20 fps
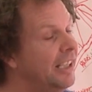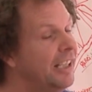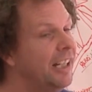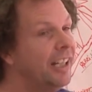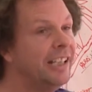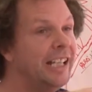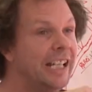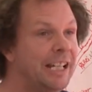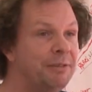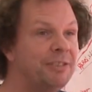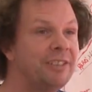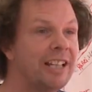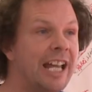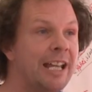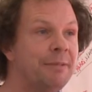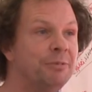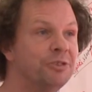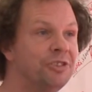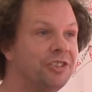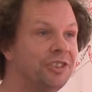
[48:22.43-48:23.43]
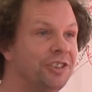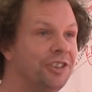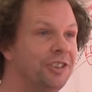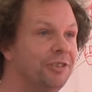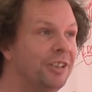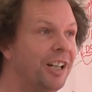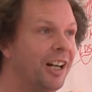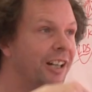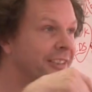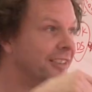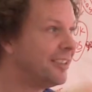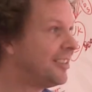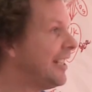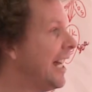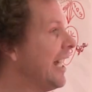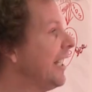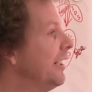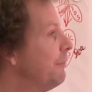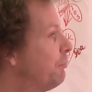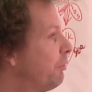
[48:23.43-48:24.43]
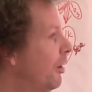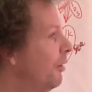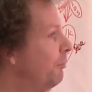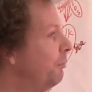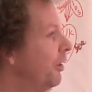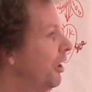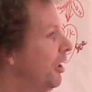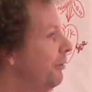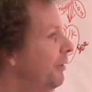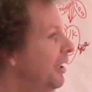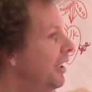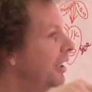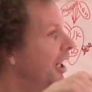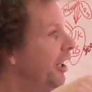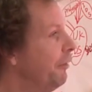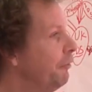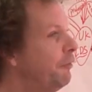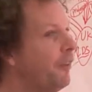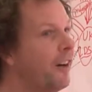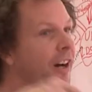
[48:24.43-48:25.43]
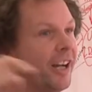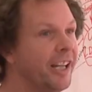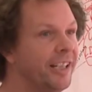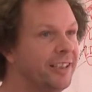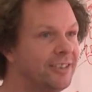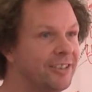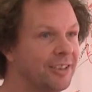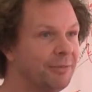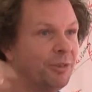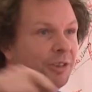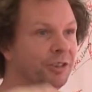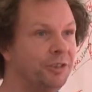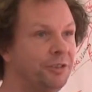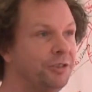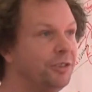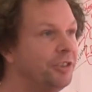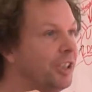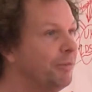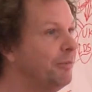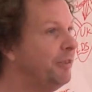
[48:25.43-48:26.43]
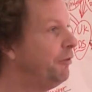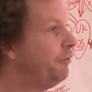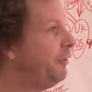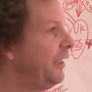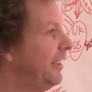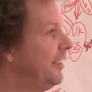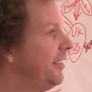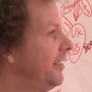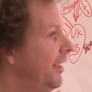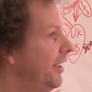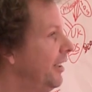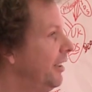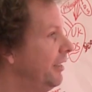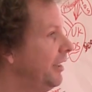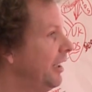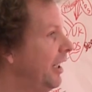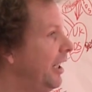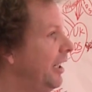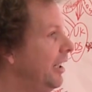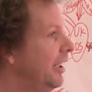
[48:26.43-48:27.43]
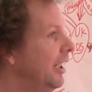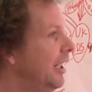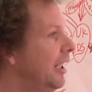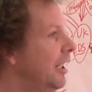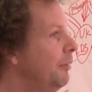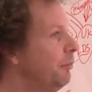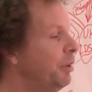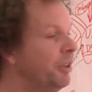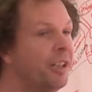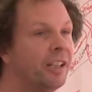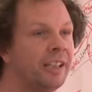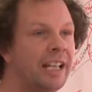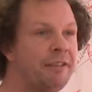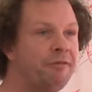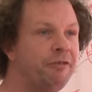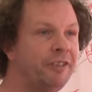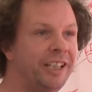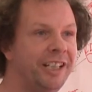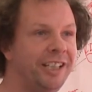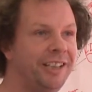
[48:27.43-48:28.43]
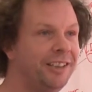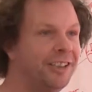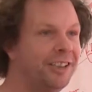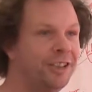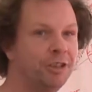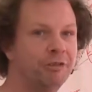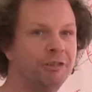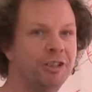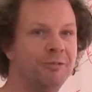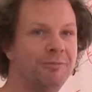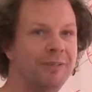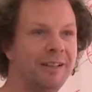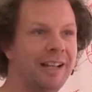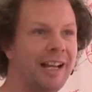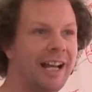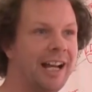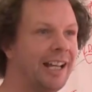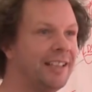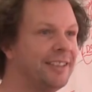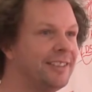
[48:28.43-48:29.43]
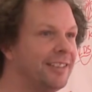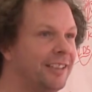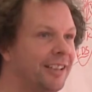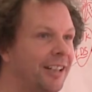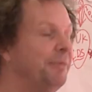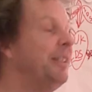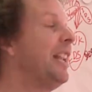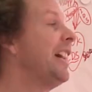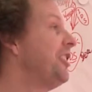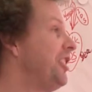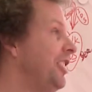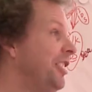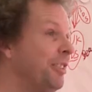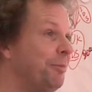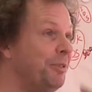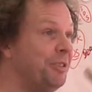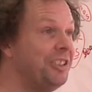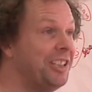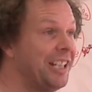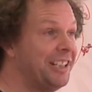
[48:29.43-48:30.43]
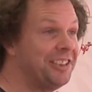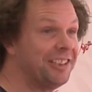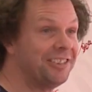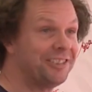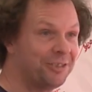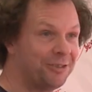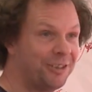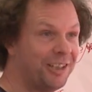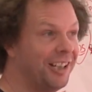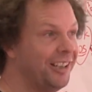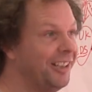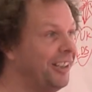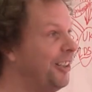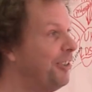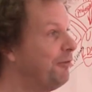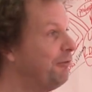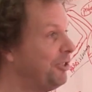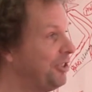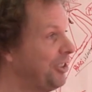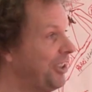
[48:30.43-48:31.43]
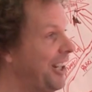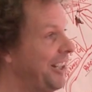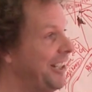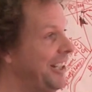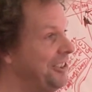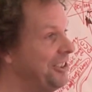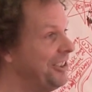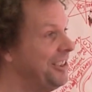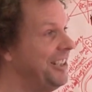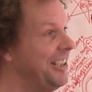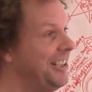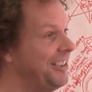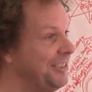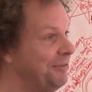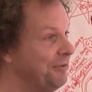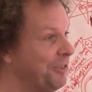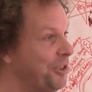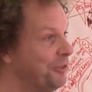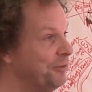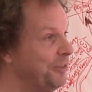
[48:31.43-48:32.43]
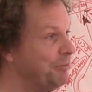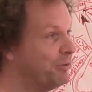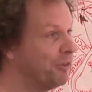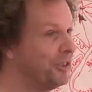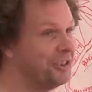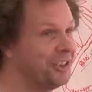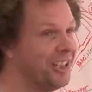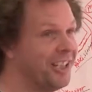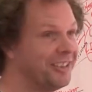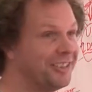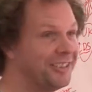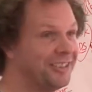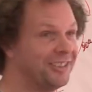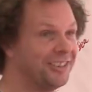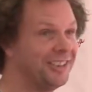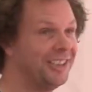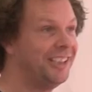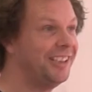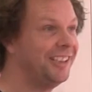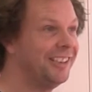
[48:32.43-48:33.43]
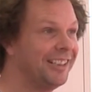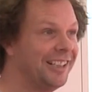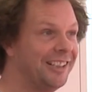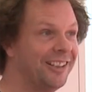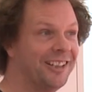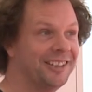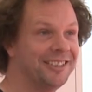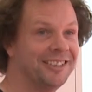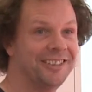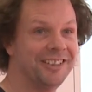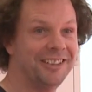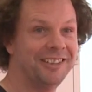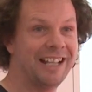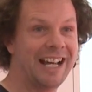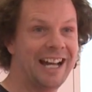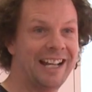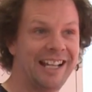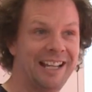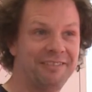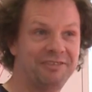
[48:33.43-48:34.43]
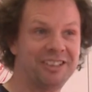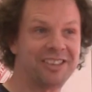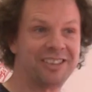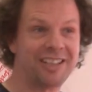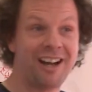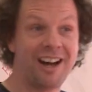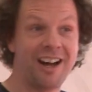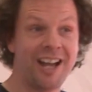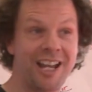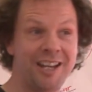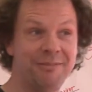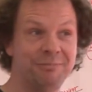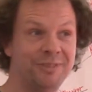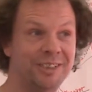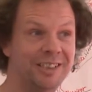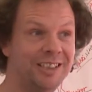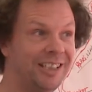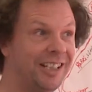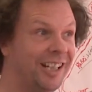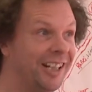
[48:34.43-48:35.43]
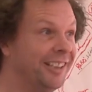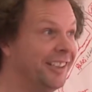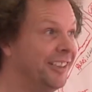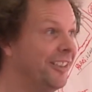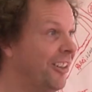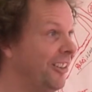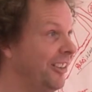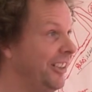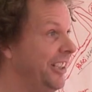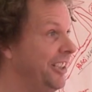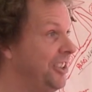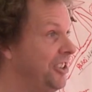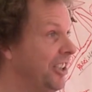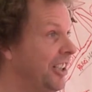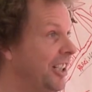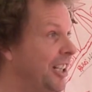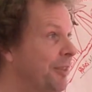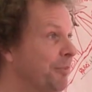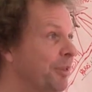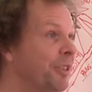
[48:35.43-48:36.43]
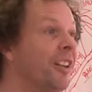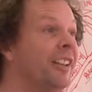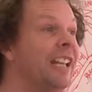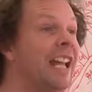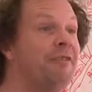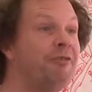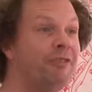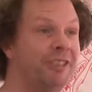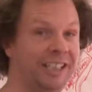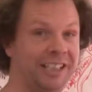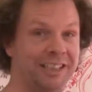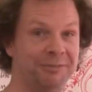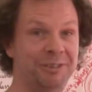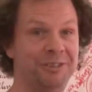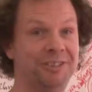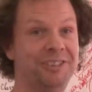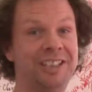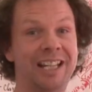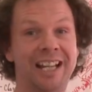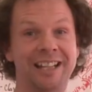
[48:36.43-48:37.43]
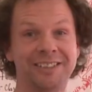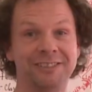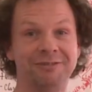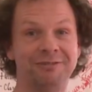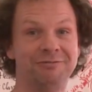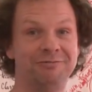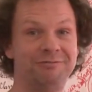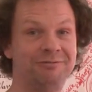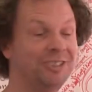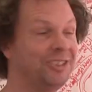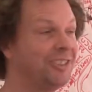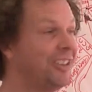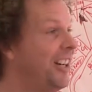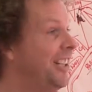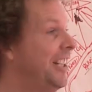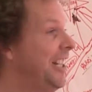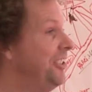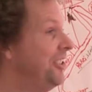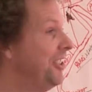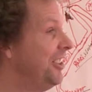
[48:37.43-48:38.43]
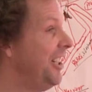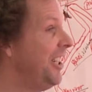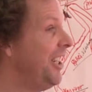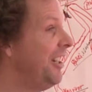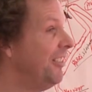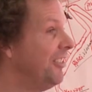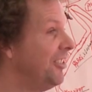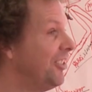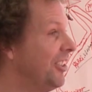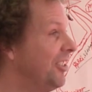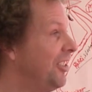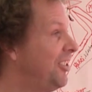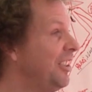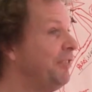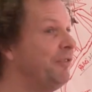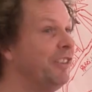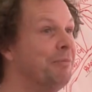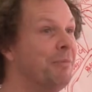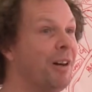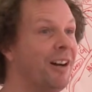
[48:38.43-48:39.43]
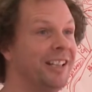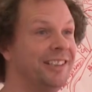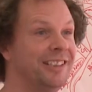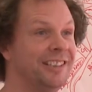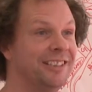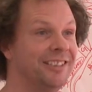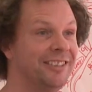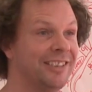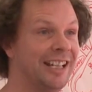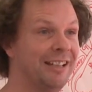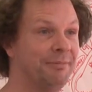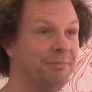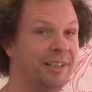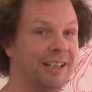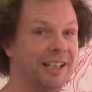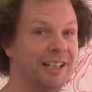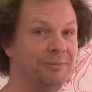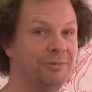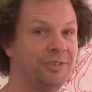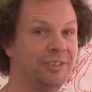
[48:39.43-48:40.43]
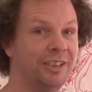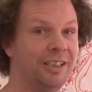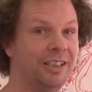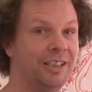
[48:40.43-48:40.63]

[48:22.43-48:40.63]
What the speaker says: And he was able to understand the problem and find someone who could come and fix it, okay? But not every group has, I mean, actually in community energy, there's quite a lot of retired engineers involved in projects because they like to do that, they have the time and the knowledge. But not every community has a retired engineer as civic-minded as that, perhaps.